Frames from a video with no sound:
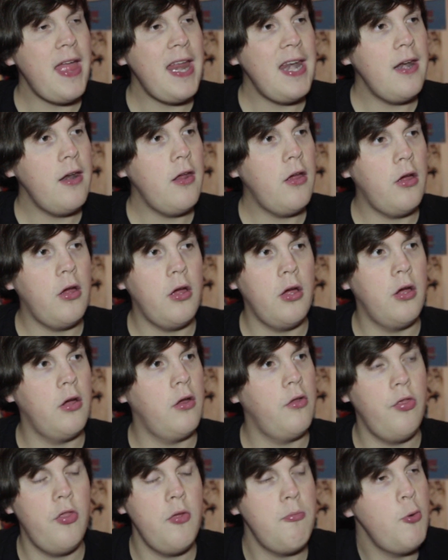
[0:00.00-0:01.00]
then
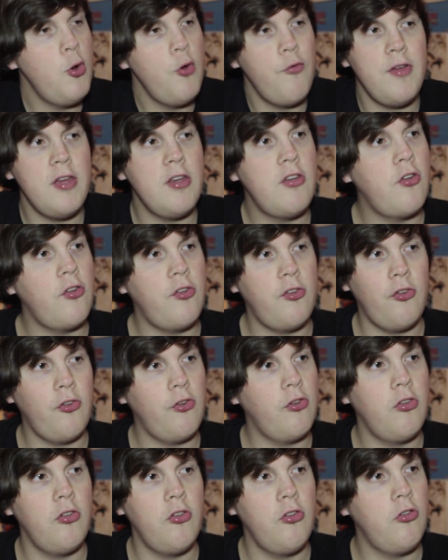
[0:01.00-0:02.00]
the movie
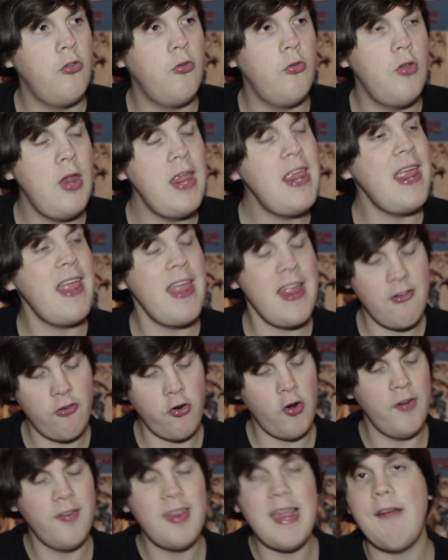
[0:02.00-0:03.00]
just, it
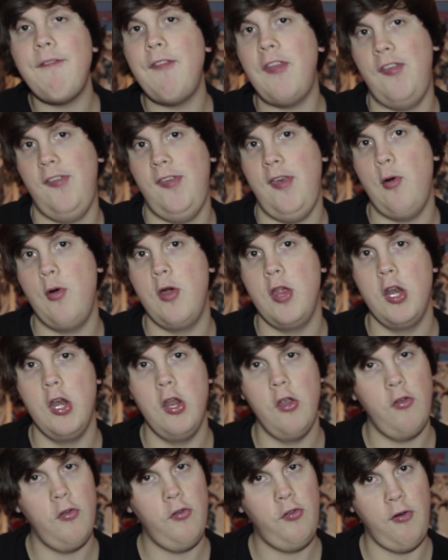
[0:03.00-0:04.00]
tries to have this
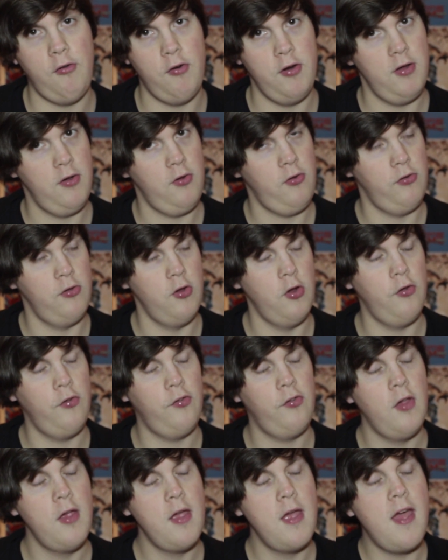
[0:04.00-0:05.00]

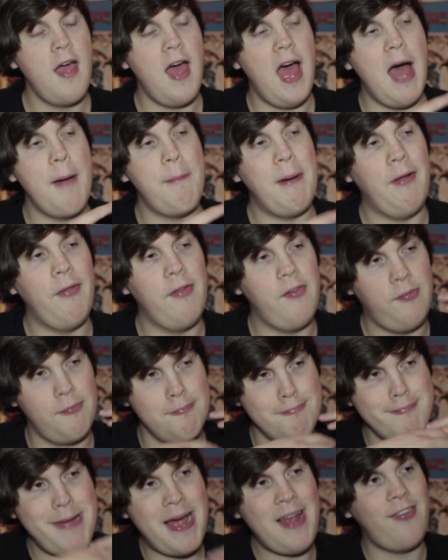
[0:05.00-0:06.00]
seriousness about this
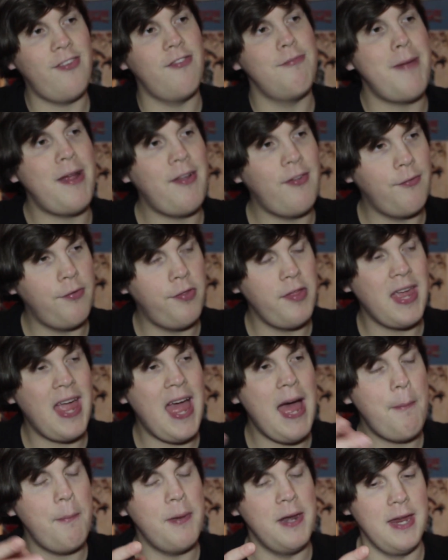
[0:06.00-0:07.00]
massive thing
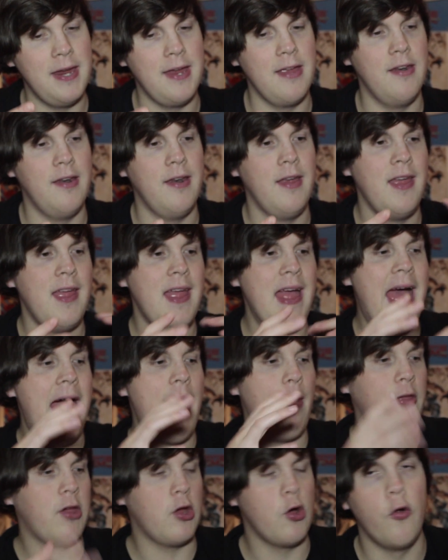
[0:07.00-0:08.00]
happening, and
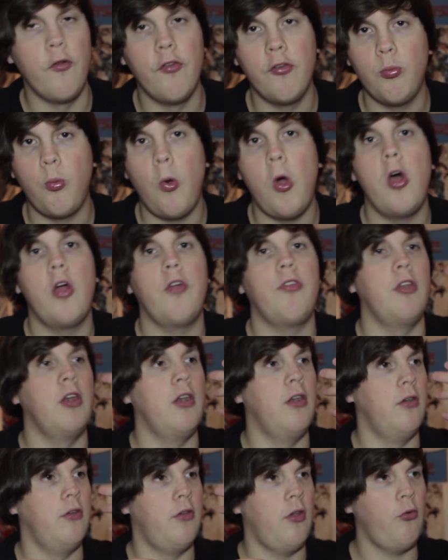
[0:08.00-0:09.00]
how the cons worked,
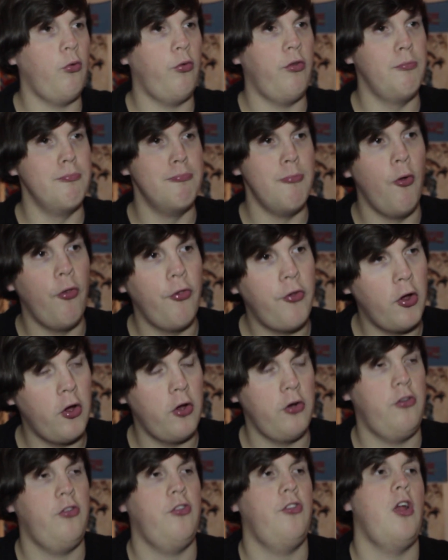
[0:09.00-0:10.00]
and does all this
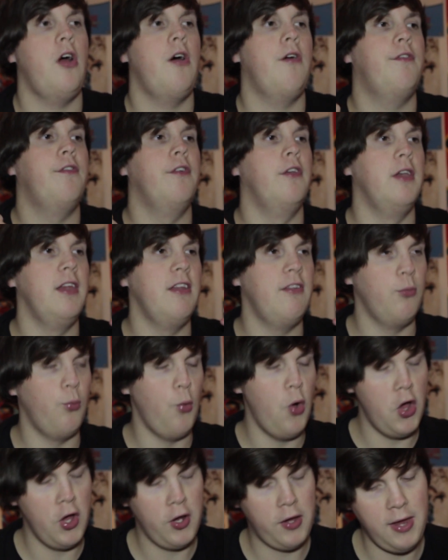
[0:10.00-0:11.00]
montage stuff, and it's
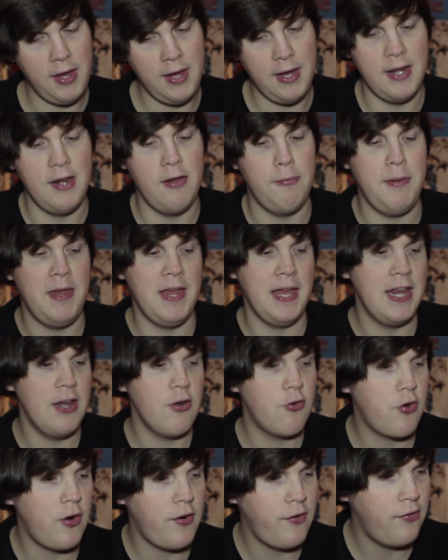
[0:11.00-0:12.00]
working, and it's being
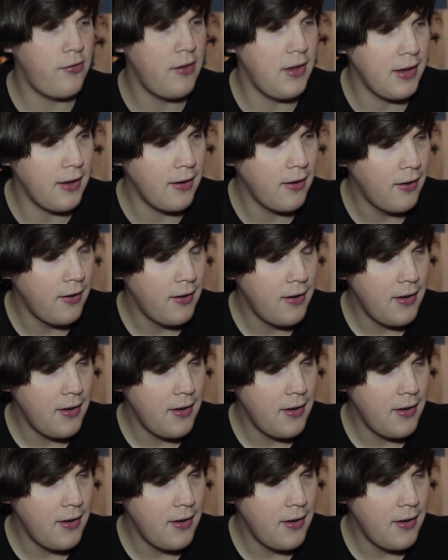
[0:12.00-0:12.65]
interesting,